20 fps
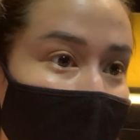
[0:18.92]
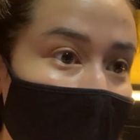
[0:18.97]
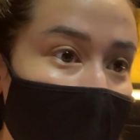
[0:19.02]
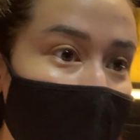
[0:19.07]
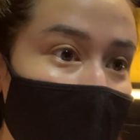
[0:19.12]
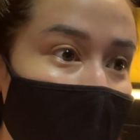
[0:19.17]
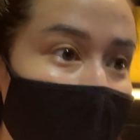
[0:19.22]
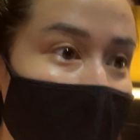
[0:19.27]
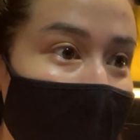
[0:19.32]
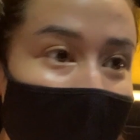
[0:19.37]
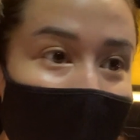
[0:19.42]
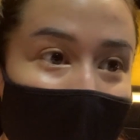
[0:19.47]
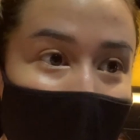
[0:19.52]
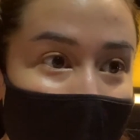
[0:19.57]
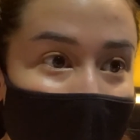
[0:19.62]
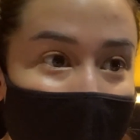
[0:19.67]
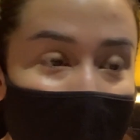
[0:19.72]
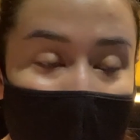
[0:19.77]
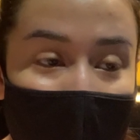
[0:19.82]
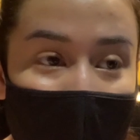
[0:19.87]
Let's just say my brain
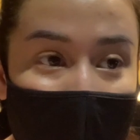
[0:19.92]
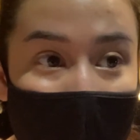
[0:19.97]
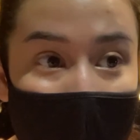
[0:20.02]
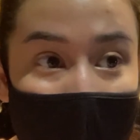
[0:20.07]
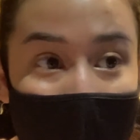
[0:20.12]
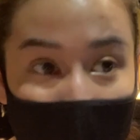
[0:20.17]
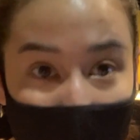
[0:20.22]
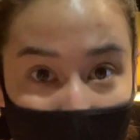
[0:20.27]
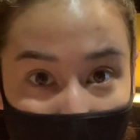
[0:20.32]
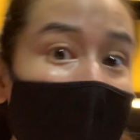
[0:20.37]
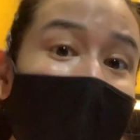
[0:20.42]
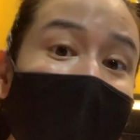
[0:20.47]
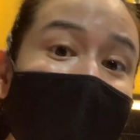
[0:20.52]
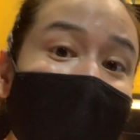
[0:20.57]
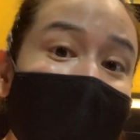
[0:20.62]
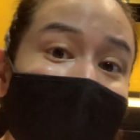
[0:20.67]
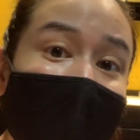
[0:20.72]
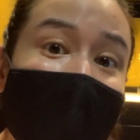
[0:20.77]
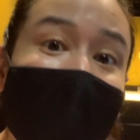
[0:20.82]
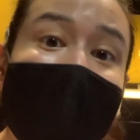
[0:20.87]
doesn't really work on
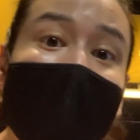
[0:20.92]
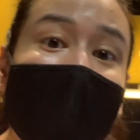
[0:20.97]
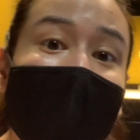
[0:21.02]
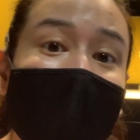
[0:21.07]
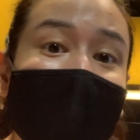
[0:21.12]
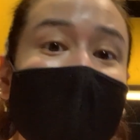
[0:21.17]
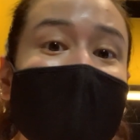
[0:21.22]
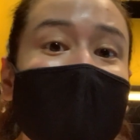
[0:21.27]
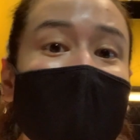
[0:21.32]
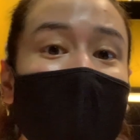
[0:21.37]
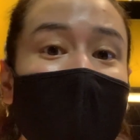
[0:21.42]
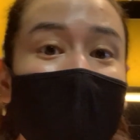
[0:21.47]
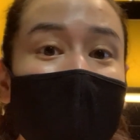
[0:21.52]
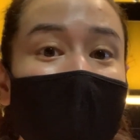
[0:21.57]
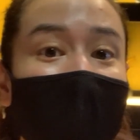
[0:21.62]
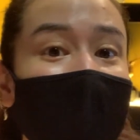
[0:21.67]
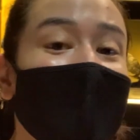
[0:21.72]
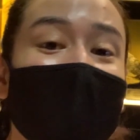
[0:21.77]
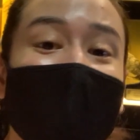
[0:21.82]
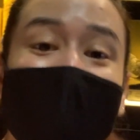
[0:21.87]
Sundays,
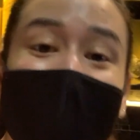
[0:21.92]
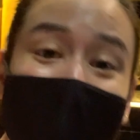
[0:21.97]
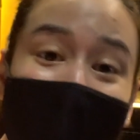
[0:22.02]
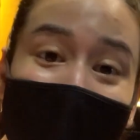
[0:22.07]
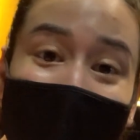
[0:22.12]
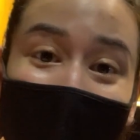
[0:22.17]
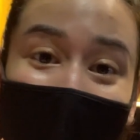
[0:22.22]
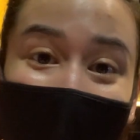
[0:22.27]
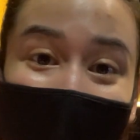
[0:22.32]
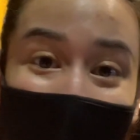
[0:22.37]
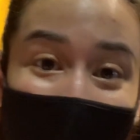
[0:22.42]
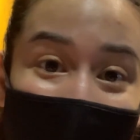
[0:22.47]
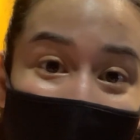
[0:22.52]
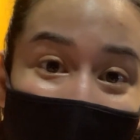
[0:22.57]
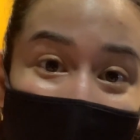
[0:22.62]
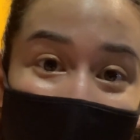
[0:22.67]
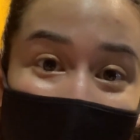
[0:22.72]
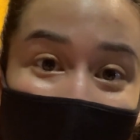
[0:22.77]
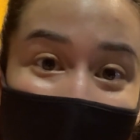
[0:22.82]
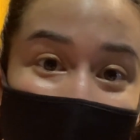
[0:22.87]
but good morning,
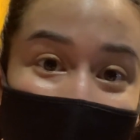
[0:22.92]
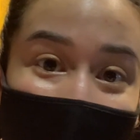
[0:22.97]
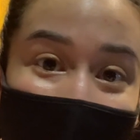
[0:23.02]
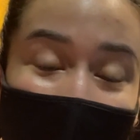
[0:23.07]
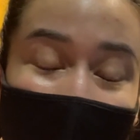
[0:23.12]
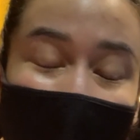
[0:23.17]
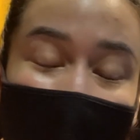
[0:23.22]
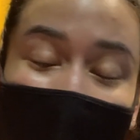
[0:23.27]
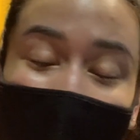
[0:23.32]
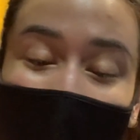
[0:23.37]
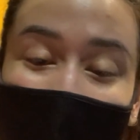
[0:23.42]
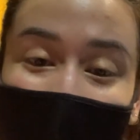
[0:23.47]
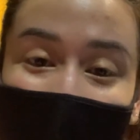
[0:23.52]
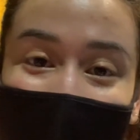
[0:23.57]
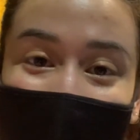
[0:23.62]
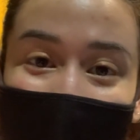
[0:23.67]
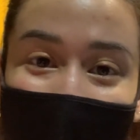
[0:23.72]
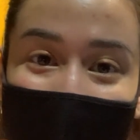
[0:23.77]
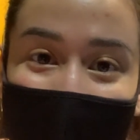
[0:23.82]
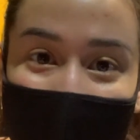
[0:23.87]
everybody, and welcome
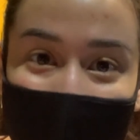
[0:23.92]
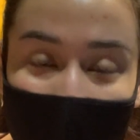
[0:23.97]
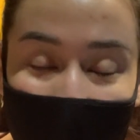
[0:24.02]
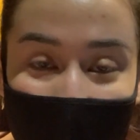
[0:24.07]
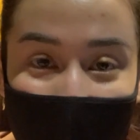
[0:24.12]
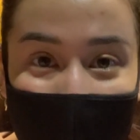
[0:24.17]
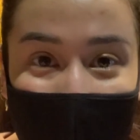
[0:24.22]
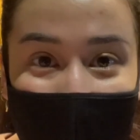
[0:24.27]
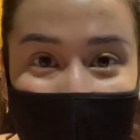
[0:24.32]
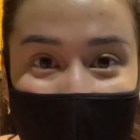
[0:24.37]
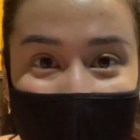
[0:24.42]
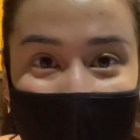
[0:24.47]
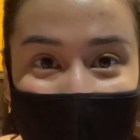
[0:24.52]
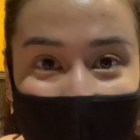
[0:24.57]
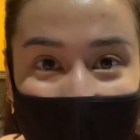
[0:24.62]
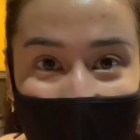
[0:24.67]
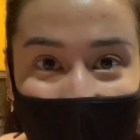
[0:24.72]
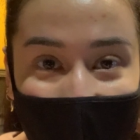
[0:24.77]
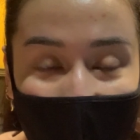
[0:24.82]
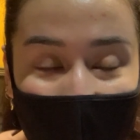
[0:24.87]
to Vlogmas
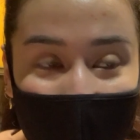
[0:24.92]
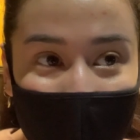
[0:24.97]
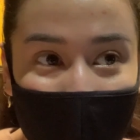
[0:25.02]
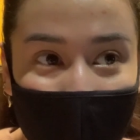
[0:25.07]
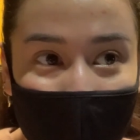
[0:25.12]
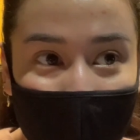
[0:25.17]
Day